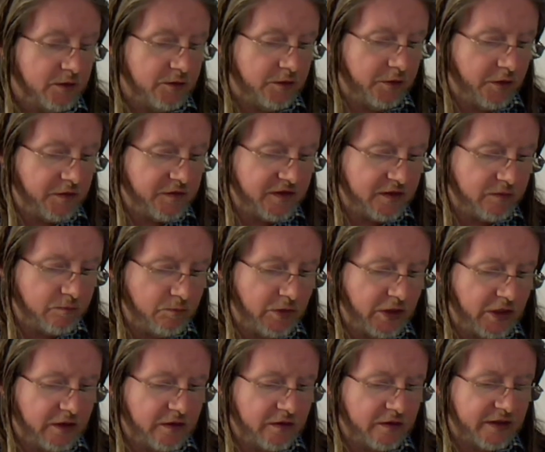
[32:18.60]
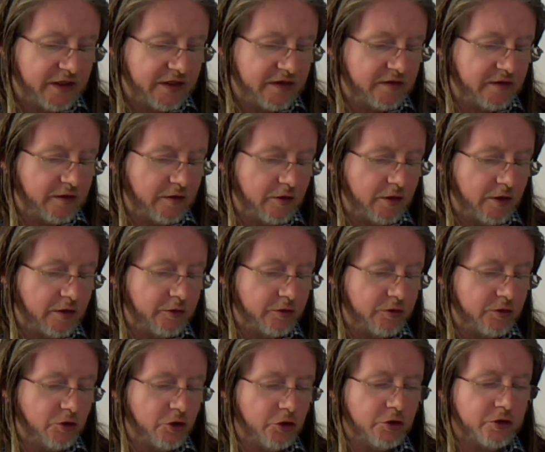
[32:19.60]
does it mean that there are
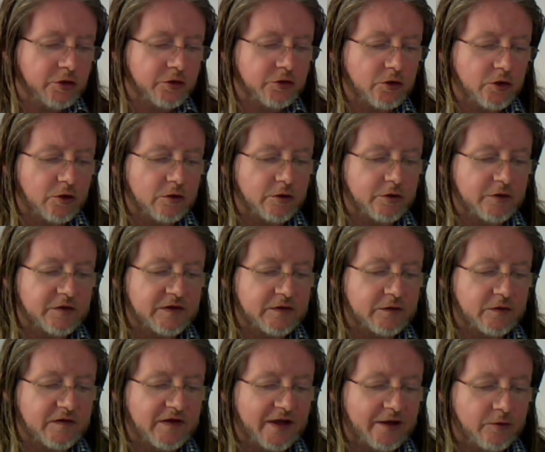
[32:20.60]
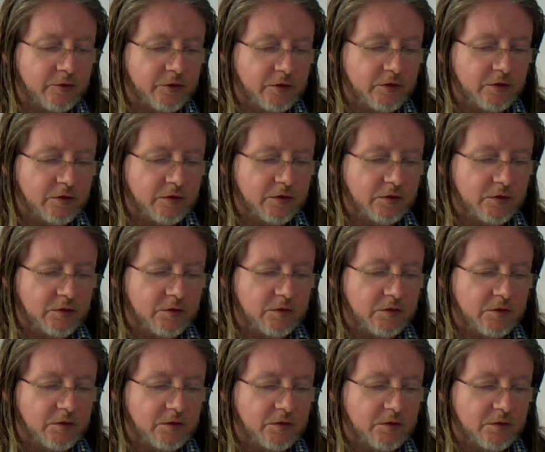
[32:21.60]
no controllers in the tower?
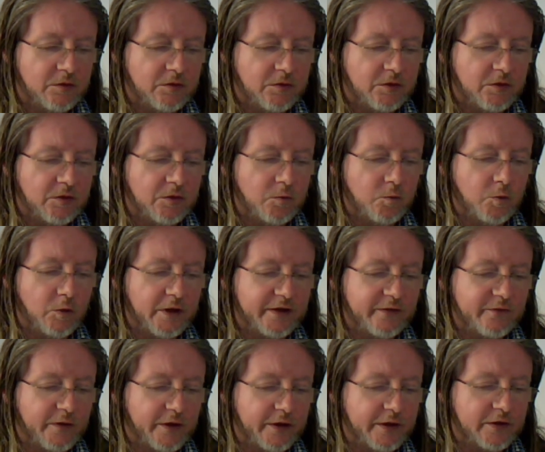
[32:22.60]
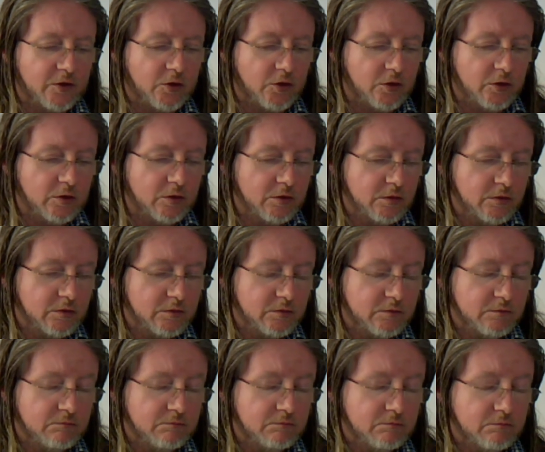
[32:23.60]
What if I call?
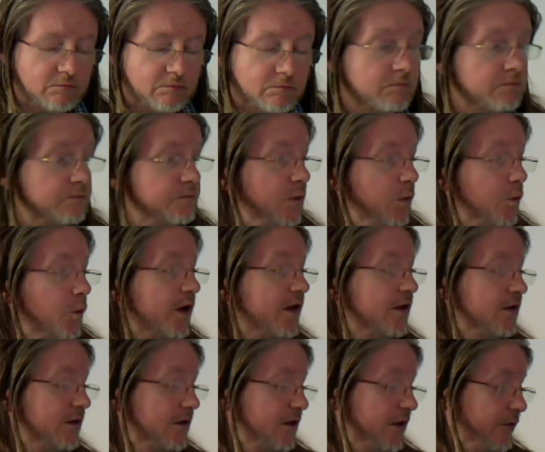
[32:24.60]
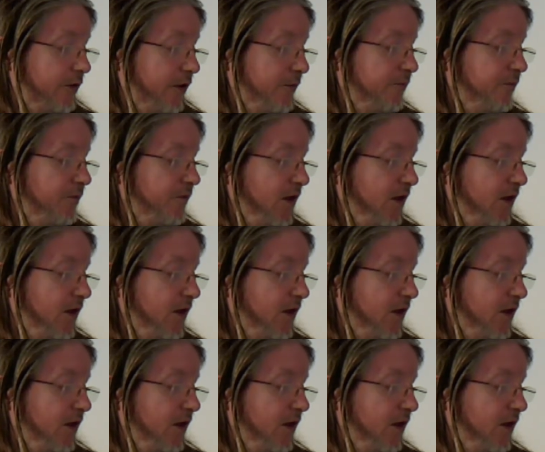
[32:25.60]
Well, Clara,